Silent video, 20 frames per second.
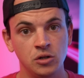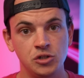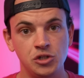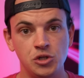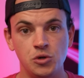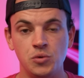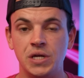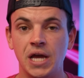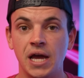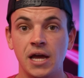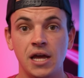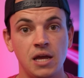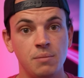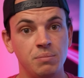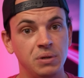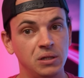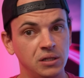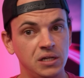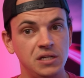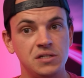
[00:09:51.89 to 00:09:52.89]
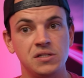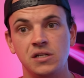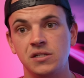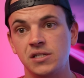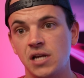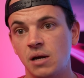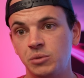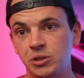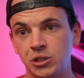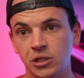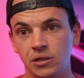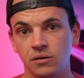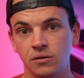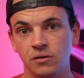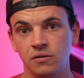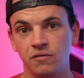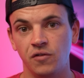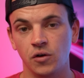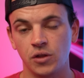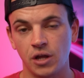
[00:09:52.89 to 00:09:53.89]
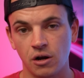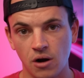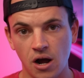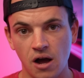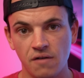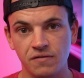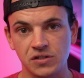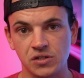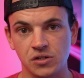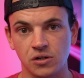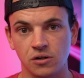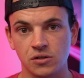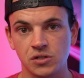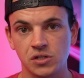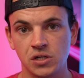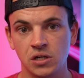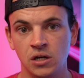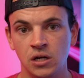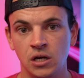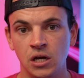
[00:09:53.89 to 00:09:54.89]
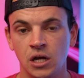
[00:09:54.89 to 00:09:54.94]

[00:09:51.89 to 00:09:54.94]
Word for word: to get a police exemption for their officers,